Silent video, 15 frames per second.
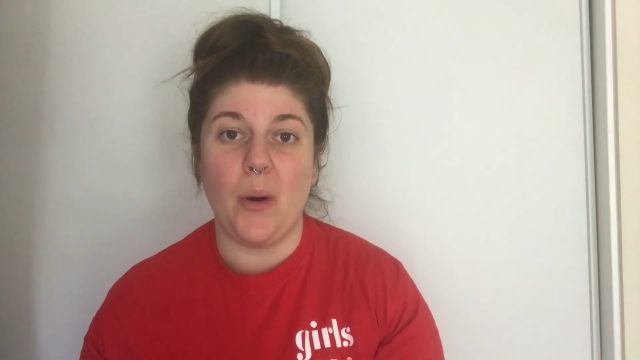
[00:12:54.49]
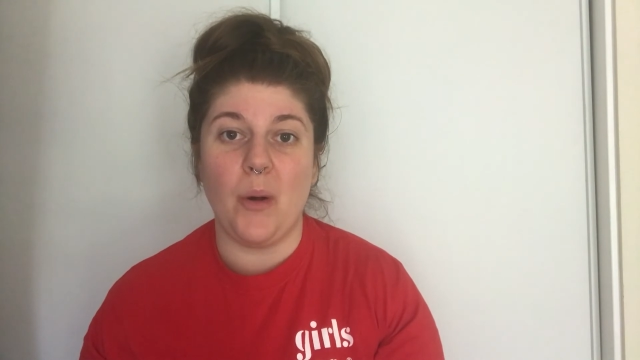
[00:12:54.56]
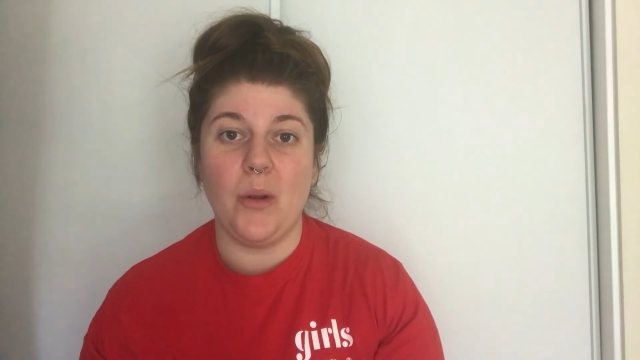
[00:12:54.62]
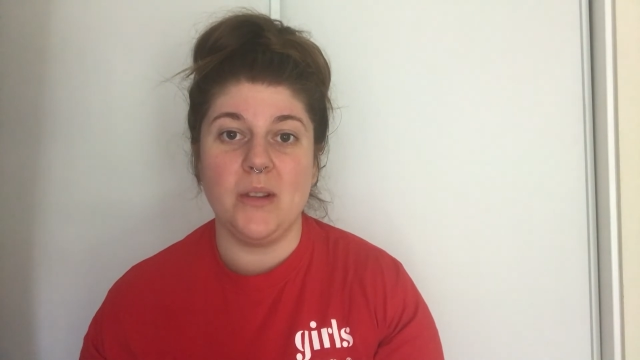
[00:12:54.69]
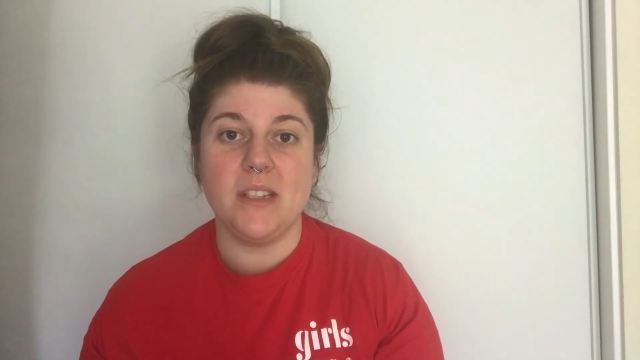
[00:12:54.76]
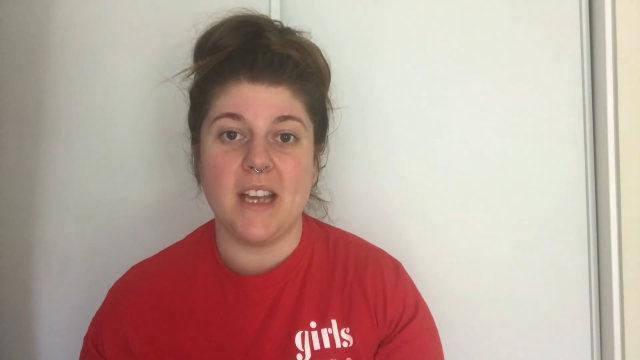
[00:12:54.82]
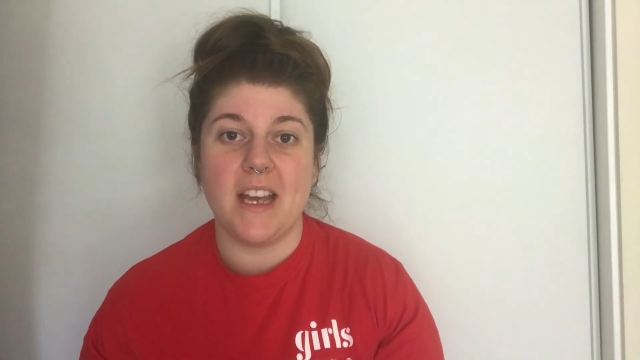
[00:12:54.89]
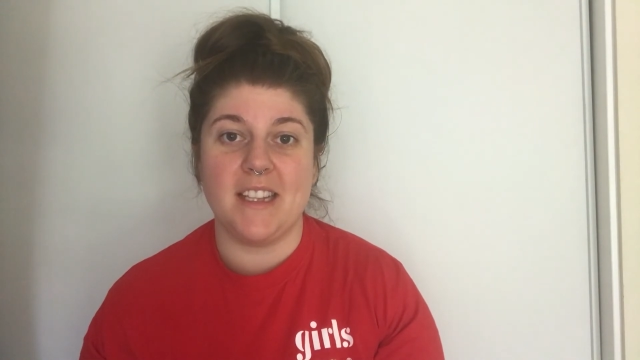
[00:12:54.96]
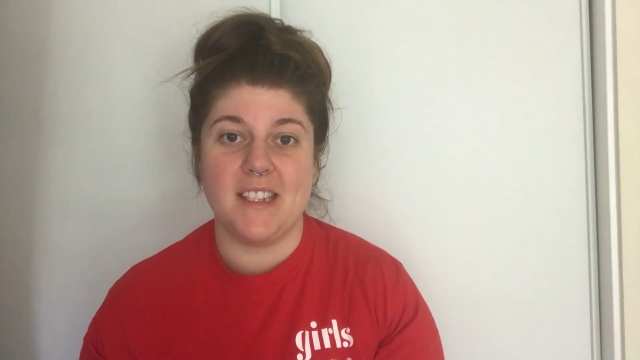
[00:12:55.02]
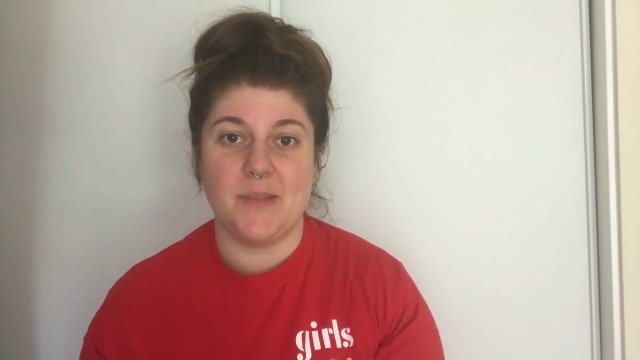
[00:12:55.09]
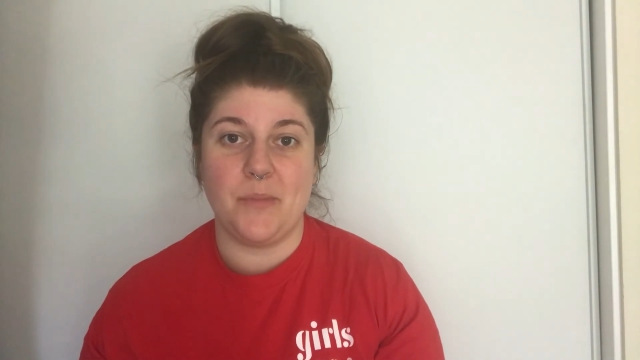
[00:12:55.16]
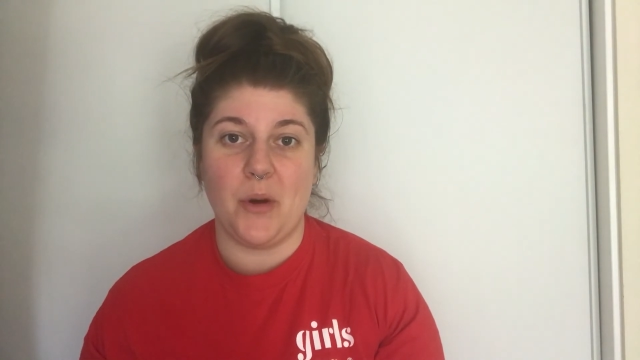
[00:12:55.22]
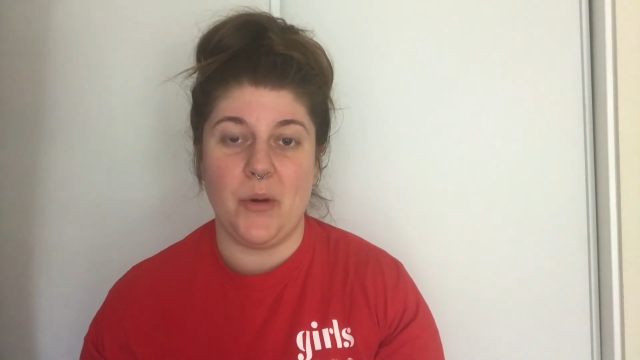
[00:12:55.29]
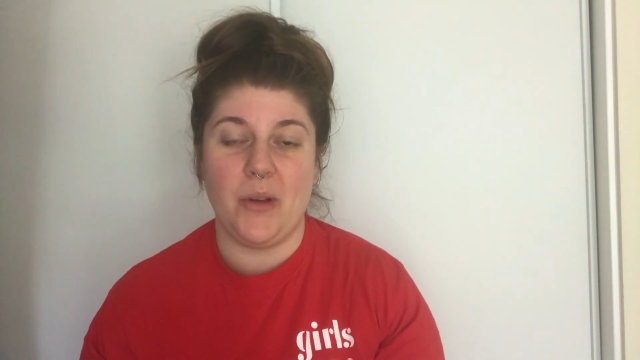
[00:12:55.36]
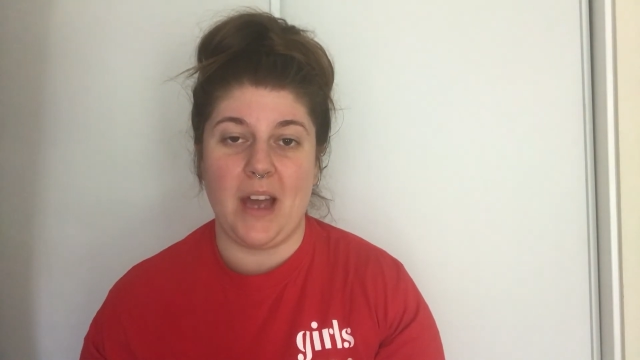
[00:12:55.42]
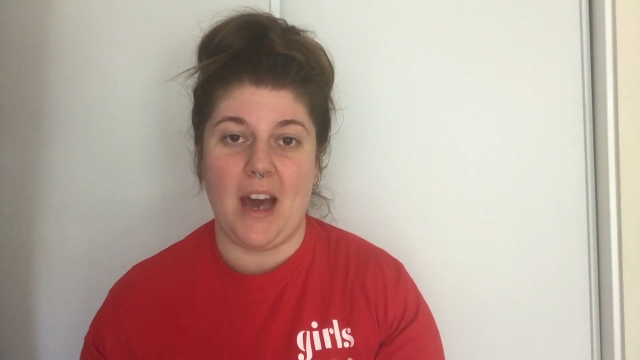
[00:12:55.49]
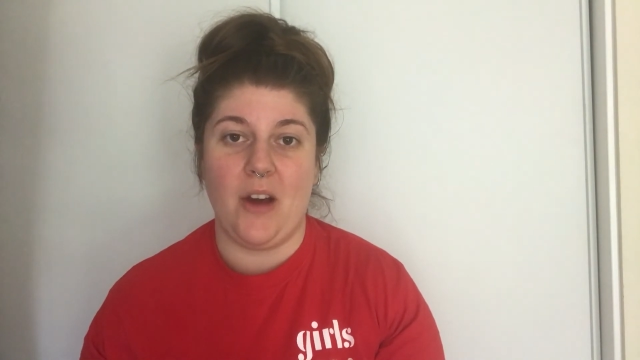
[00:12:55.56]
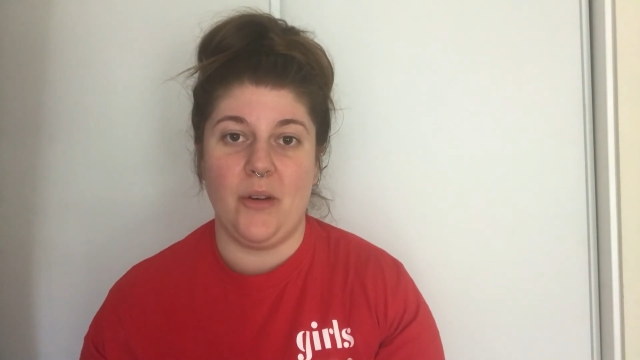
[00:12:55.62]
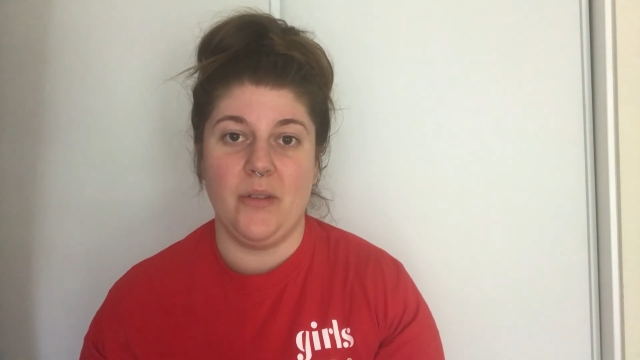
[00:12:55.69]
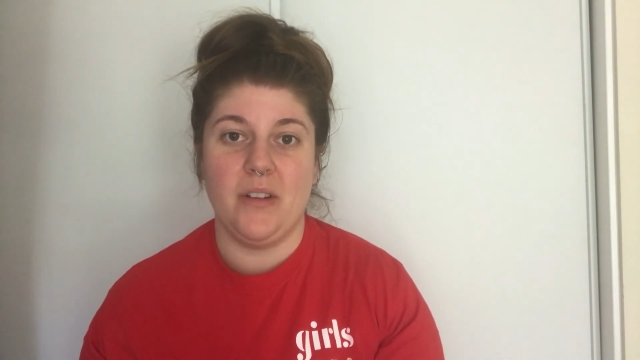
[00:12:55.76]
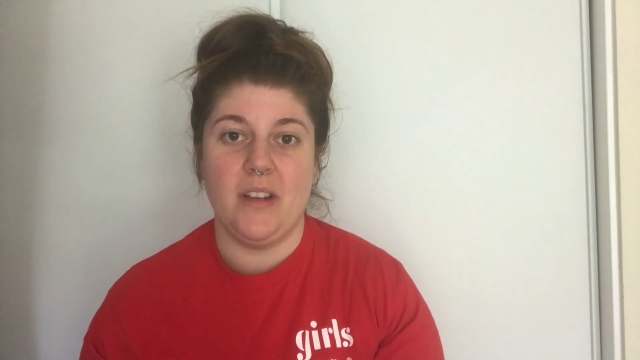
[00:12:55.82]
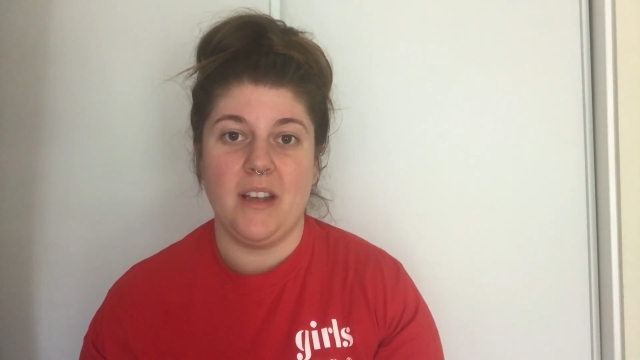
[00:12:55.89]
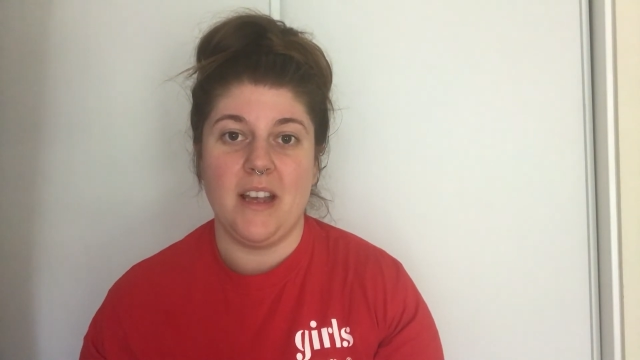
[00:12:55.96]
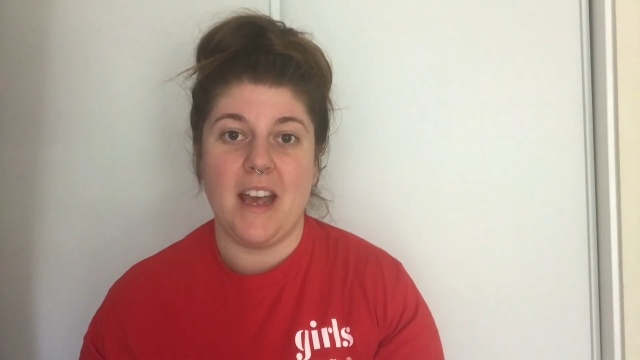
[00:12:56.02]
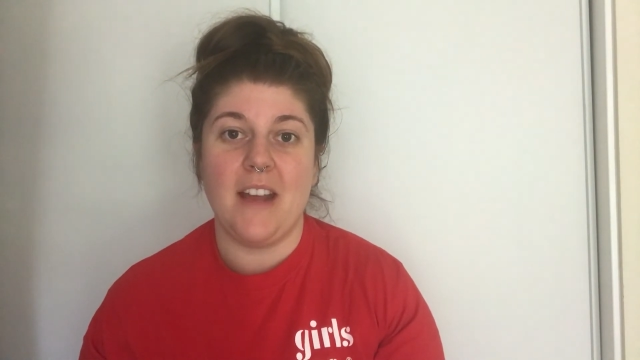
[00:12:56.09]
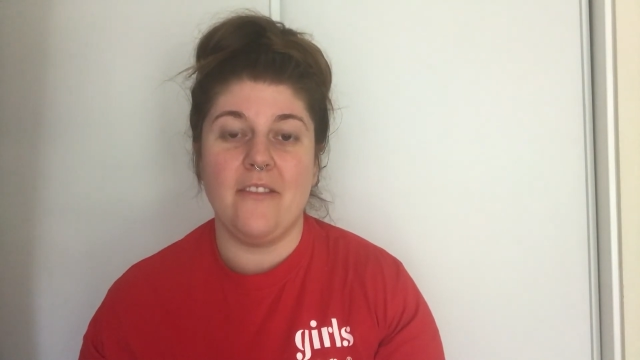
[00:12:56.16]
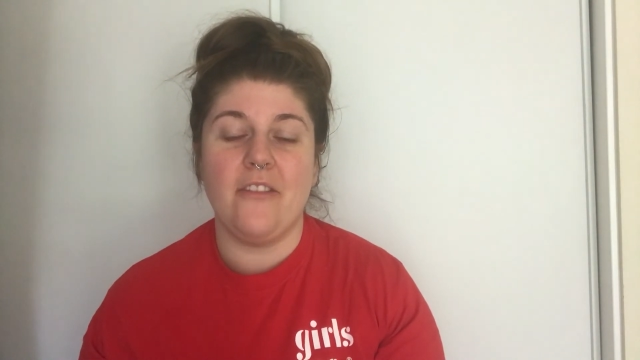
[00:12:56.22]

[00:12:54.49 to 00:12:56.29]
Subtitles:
bold and spoke out